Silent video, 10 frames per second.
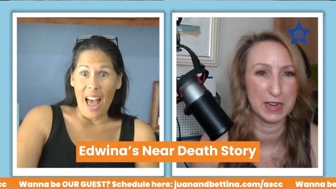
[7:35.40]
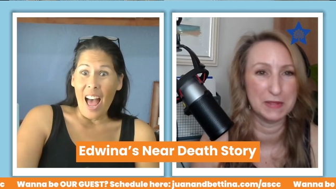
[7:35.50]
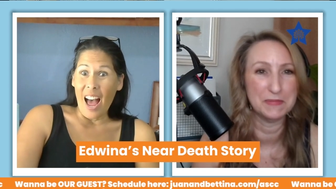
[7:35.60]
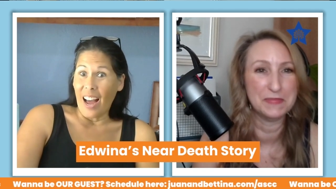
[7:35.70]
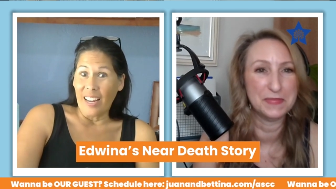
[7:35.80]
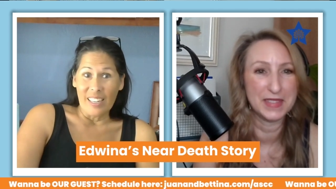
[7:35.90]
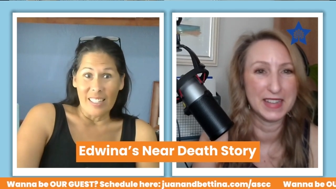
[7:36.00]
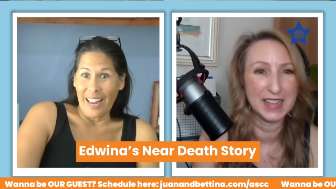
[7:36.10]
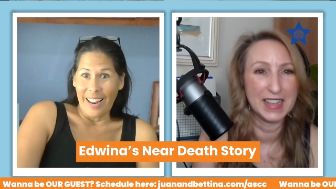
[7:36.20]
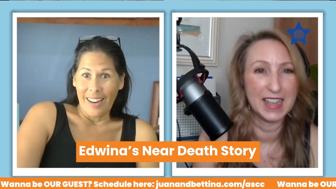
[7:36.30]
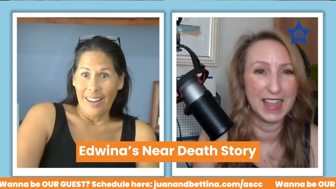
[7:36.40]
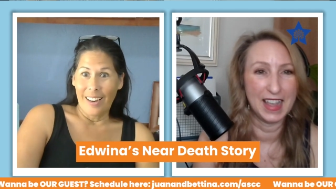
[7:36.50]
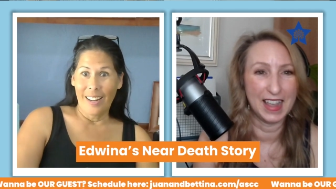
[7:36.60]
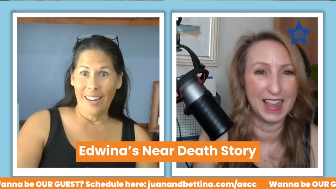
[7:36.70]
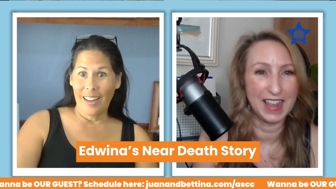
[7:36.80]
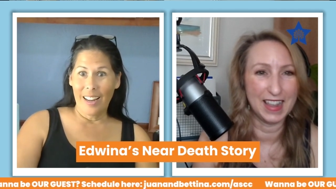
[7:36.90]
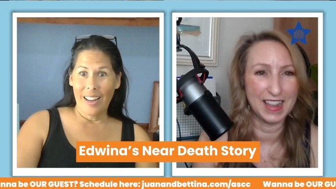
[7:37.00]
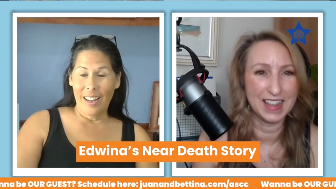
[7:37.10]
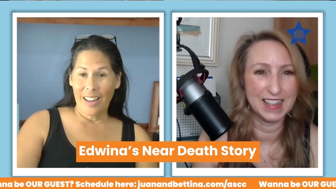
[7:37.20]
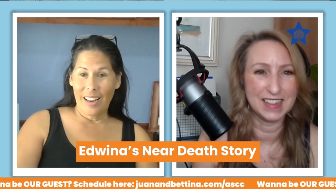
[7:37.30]
Speaker 1: yeah. Like,
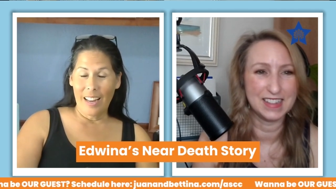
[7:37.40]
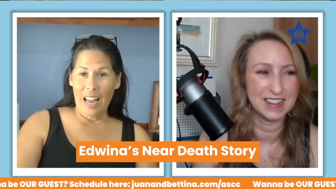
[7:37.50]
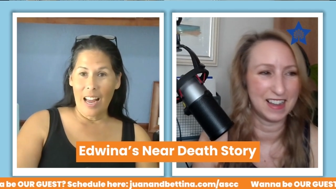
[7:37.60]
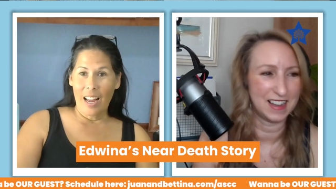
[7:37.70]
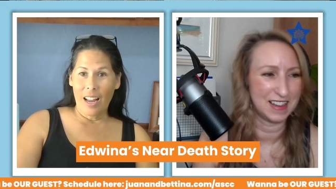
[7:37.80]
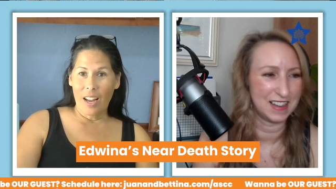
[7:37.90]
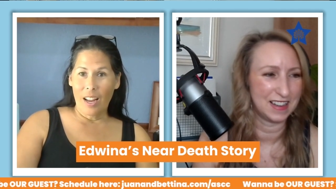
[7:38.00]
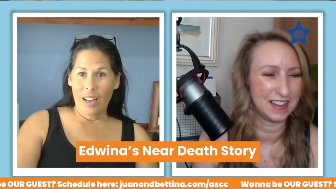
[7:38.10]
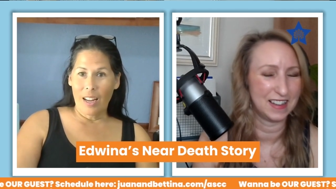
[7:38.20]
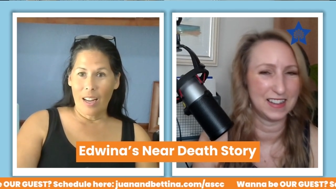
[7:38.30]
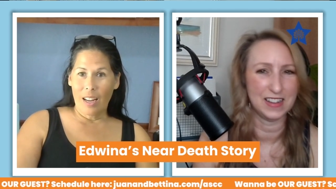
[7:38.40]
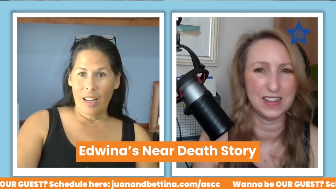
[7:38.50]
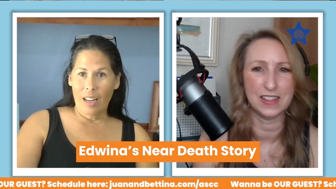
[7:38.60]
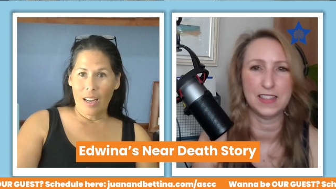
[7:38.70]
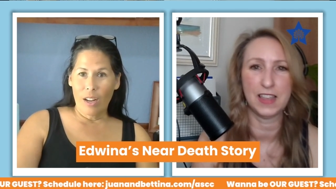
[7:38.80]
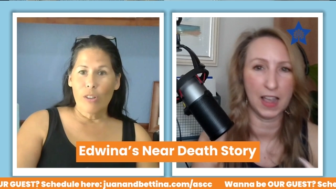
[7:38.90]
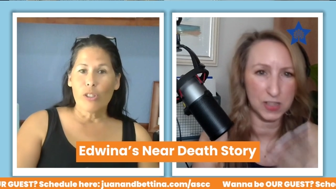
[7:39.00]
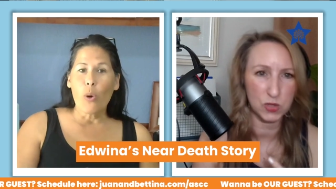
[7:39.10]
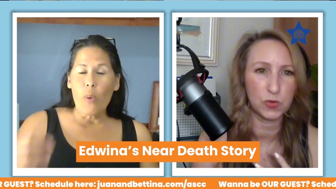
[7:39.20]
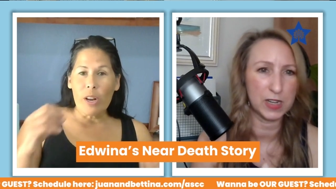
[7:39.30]
and, uh,
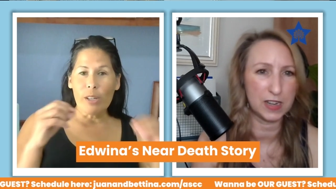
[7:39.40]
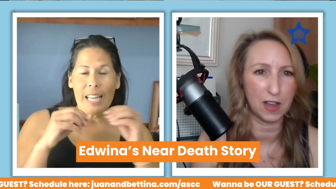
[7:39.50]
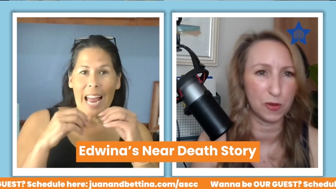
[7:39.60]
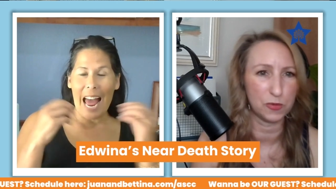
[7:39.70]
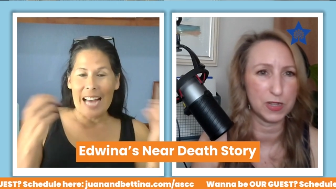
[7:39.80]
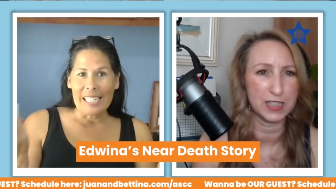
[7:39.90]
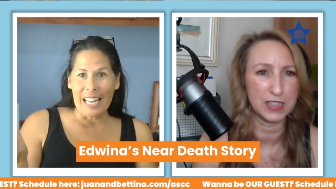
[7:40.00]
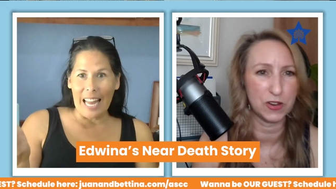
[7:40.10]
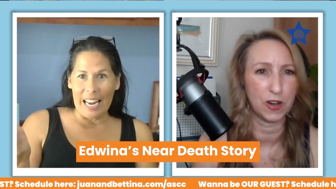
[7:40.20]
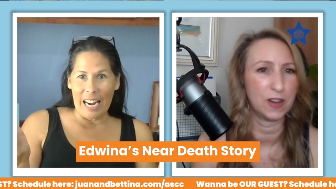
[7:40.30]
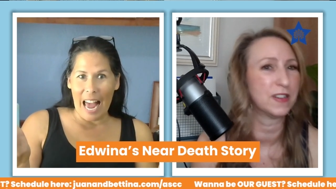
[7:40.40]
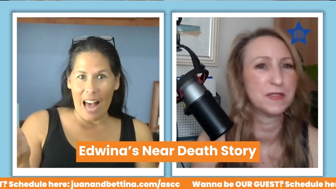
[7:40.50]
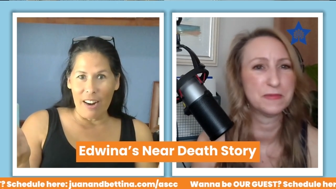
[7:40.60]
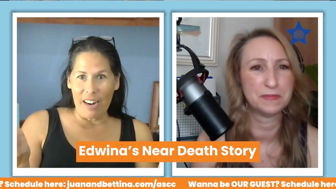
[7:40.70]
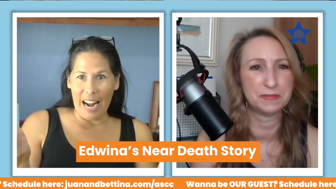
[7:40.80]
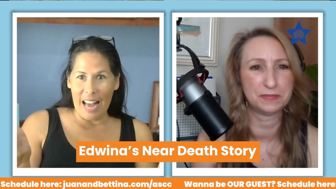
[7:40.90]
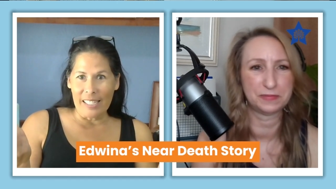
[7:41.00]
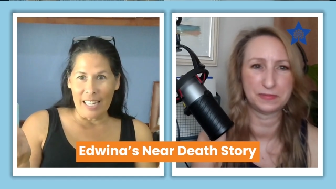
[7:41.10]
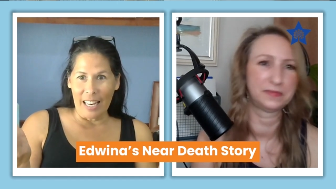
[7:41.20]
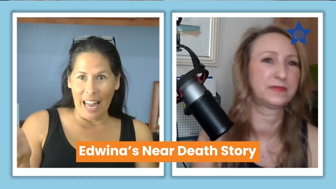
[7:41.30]
that's so when, when you say escalate, really how
Speaker 2: did it
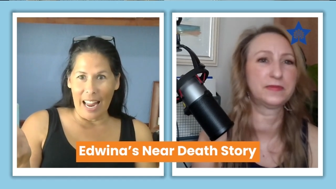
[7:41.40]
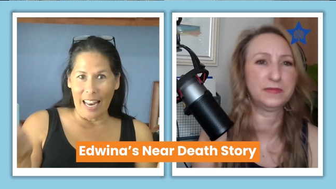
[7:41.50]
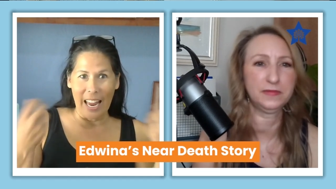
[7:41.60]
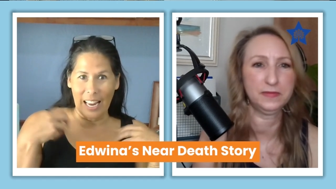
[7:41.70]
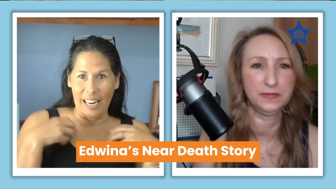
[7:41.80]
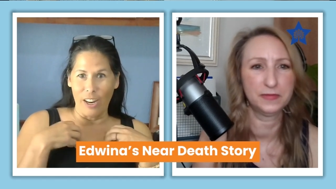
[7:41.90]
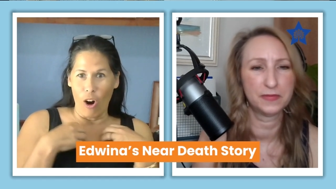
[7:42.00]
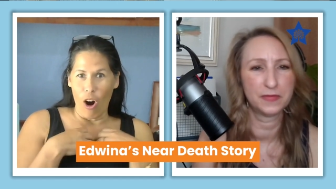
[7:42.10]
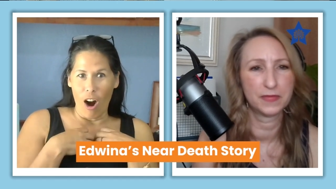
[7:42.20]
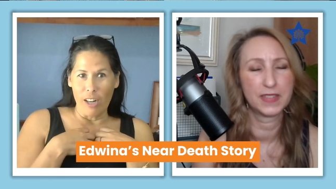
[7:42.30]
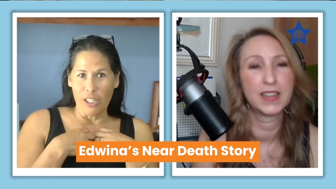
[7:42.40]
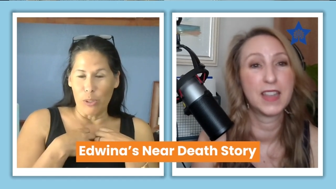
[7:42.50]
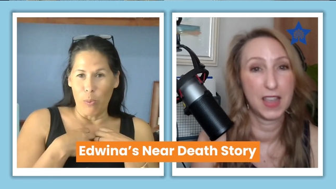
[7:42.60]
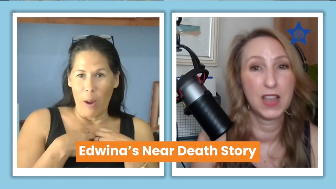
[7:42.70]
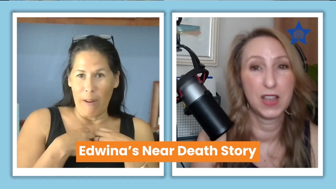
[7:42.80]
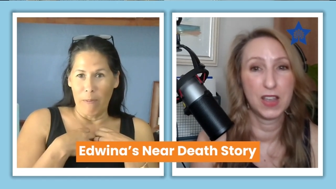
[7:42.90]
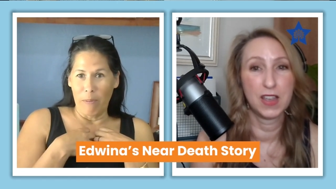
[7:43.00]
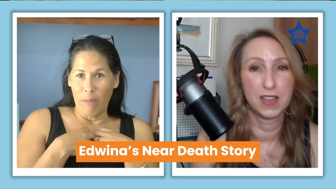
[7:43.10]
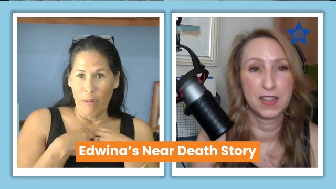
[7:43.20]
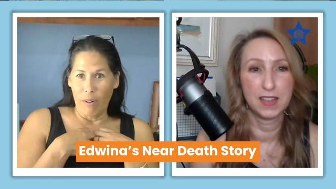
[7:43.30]
escalate? Like your heart just went.
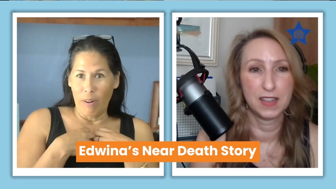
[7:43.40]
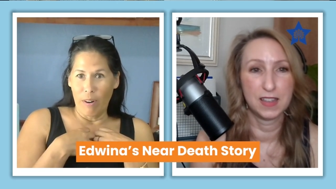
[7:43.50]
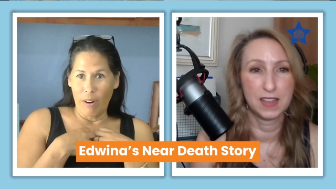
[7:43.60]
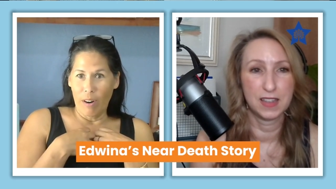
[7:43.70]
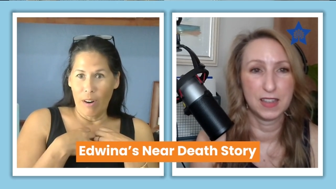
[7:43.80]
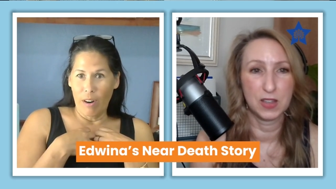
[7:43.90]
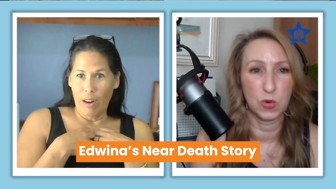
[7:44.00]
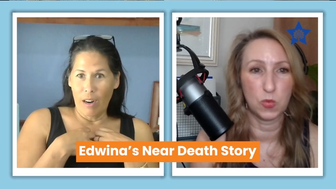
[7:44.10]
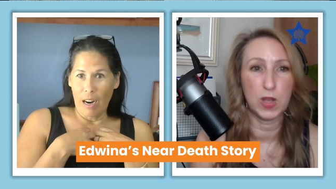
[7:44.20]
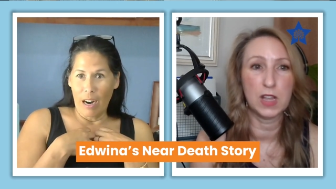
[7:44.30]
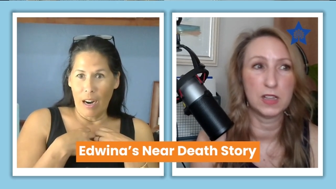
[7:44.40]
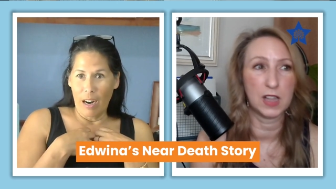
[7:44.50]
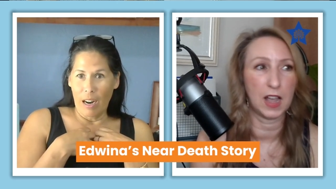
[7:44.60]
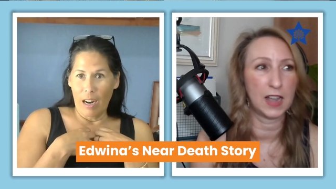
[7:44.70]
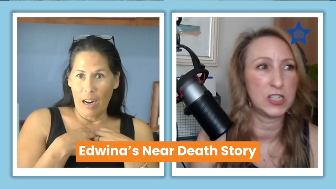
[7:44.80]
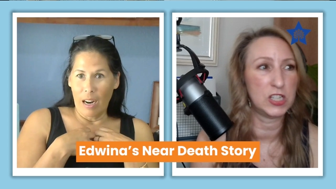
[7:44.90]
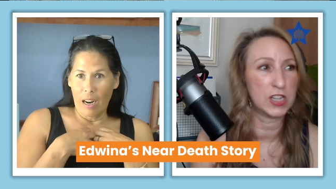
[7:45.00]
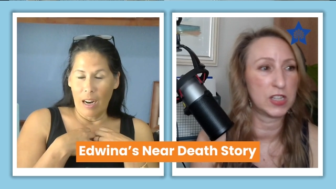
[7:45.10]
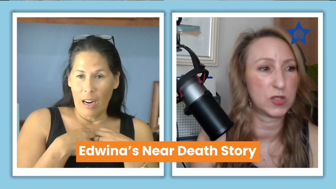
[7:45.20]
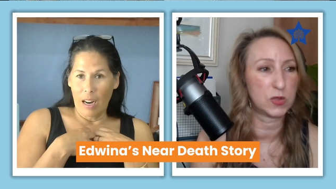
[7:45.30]
Speaker 1: Well, I
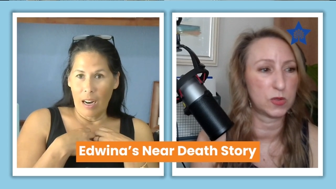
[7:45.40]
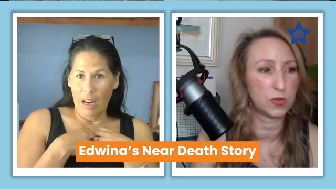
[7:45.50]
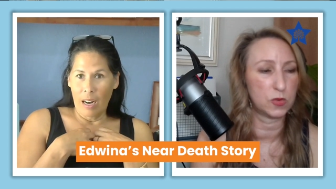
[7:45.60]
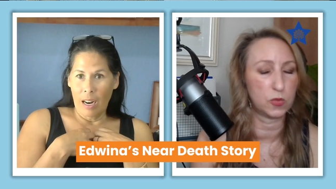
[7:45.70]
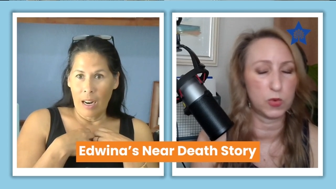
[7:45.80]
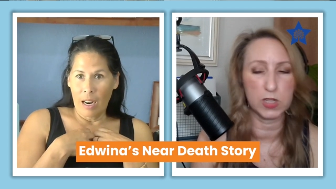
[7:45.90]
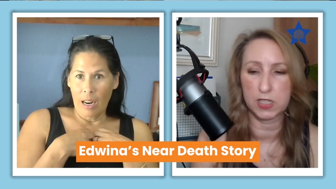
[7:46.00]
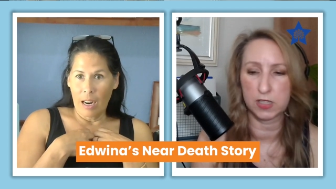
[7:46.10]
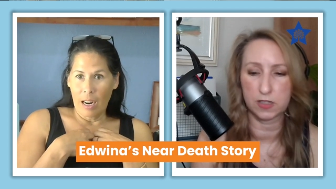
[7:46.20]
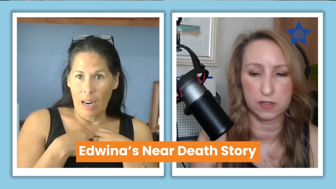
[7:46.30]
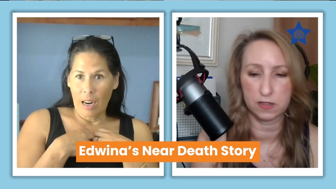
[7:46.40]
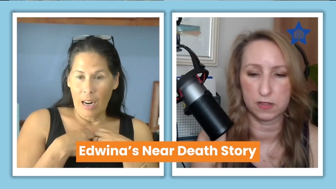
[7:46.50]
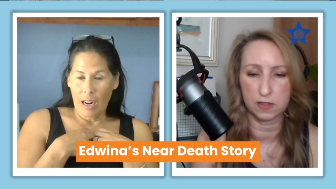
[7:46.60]
just was